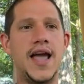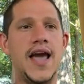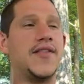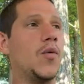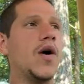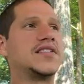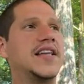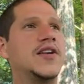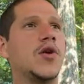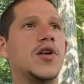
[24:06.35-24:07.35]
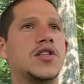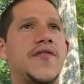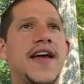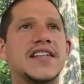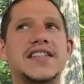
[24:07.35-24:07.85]
And then once they know those
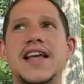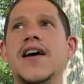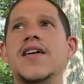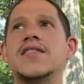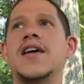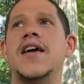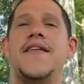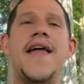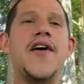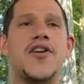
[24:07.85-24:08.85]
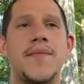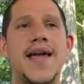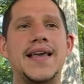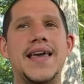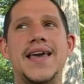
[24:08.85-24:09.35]
advanced skills, now they're
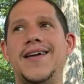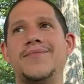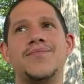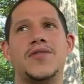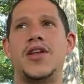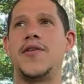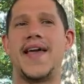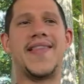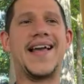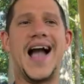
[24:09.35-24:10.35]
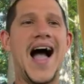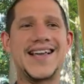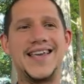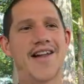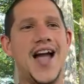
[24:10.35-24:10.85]
making, you know, they like
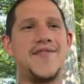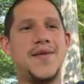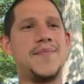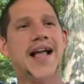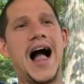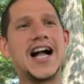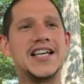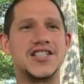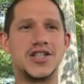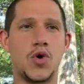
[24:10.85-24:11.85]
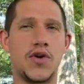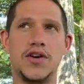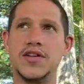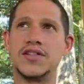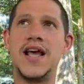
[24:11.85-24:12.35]
hockey. You're having them make hockey
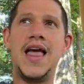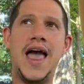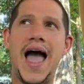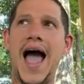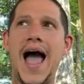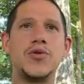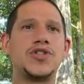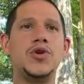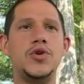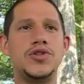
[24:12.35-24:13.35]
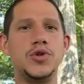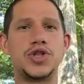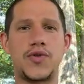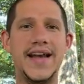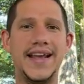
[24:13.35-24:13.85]
tutorials, how to do
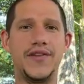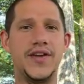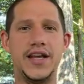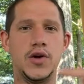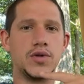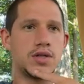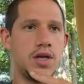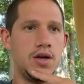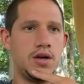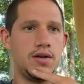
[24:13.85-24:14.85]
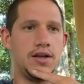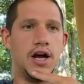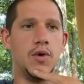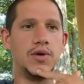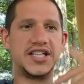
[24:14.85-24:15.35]
training videos, you
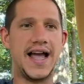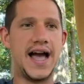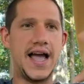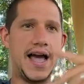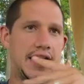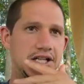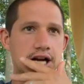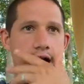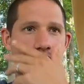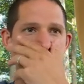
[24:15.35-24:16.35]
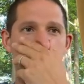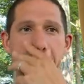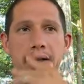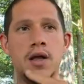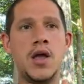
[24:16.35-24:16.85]
know, which I, I had a child doing.